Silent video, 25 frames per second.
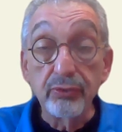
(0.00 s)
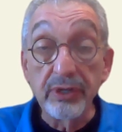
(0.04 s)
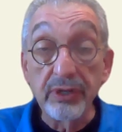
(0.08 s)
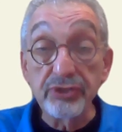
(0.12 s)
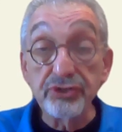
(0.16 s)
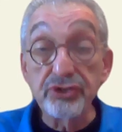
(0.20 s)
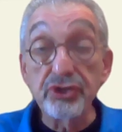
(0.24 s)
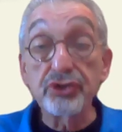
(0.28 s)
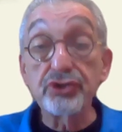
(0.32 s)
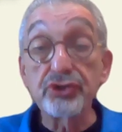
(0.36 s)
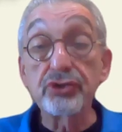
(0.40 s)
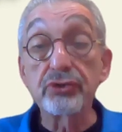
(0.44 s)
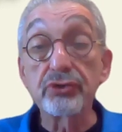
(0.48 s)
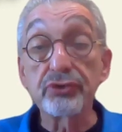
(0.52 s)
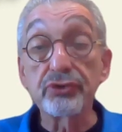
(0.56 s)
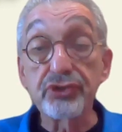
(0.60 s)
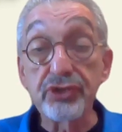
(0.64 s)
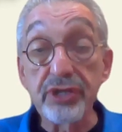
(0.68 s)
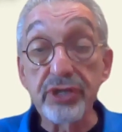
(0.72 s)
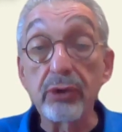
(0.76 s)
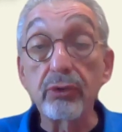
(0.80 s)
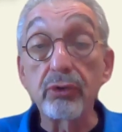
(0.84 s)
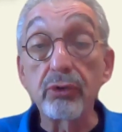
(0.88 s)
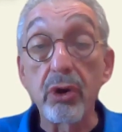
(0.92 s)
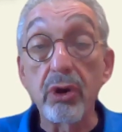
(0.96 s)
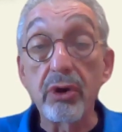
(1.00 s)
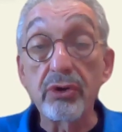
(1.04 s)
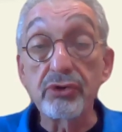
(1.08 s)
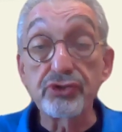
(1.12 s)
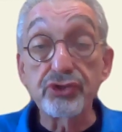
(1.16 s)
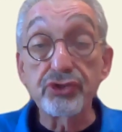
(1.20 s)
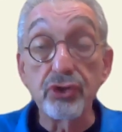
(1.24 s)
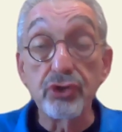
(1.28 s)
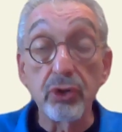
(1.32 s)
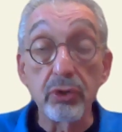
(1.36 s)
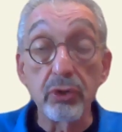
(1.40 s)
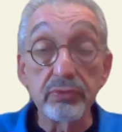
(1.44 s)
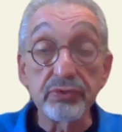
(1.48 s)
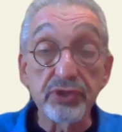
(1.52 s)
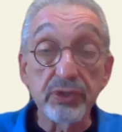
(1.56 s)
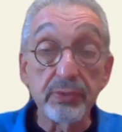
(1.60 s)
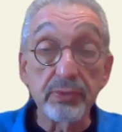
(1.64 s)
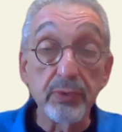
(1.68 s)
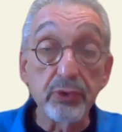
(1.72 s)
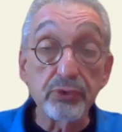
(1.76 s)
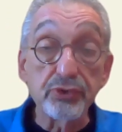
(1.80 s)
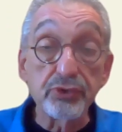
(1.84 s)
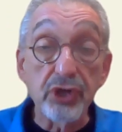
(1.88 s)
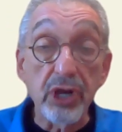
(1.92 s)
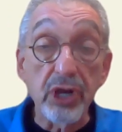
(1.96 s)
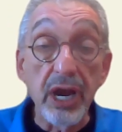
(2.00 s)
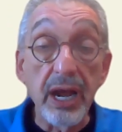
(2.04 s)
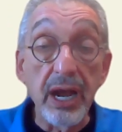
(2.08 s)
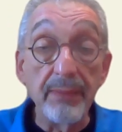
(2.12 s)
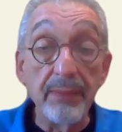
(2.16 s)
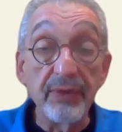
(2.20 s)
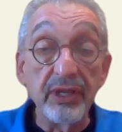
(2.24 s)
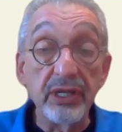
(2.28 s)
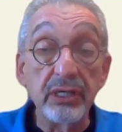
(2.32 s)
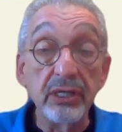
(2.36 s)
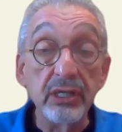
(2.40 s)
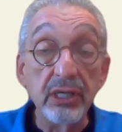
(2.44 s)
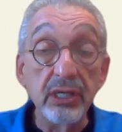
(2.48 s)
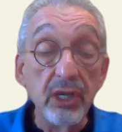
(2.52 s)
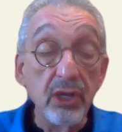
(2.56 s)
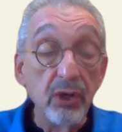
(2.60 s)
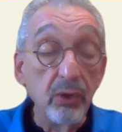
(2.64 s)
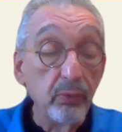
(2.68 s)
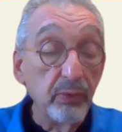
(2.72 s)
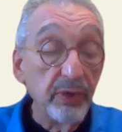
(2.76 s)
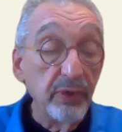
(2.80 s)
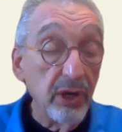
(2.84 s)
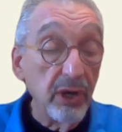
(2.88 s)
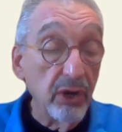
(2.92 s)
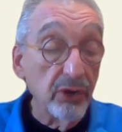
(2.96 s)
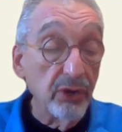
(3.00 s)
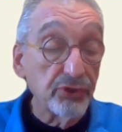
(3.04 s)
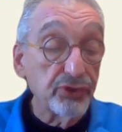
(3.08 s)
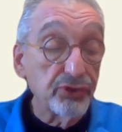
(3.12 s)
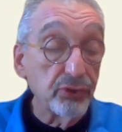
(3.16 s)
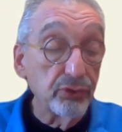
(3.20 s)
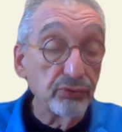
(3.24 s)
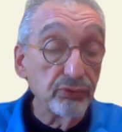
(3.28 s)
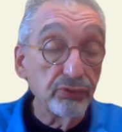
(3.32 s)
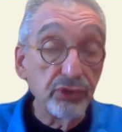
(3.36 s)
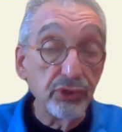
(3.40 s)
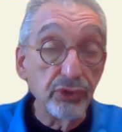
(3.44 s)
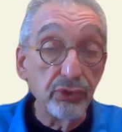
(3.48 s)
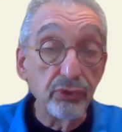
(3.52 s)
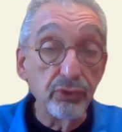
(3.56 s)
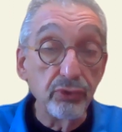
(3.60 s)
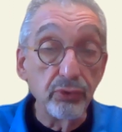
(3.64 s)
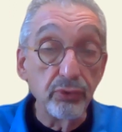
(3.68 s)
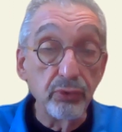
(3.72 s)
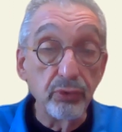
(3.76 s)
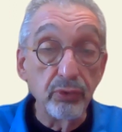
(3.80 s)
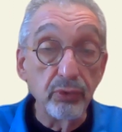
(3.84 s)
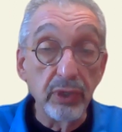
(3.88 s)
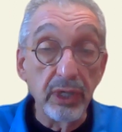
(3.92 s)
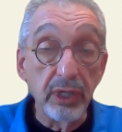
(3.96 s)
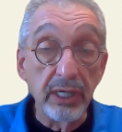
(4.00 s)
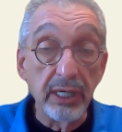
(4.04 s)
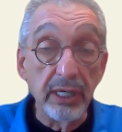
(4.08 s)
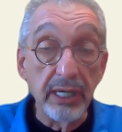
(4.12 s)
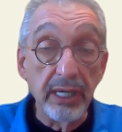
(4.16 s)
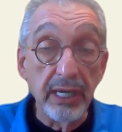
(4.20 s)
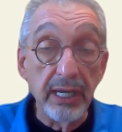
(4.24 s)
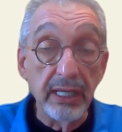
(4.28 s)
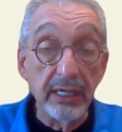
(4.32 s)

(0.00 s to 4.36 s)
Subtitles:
Transitional cell carcinoma is the most common. We also do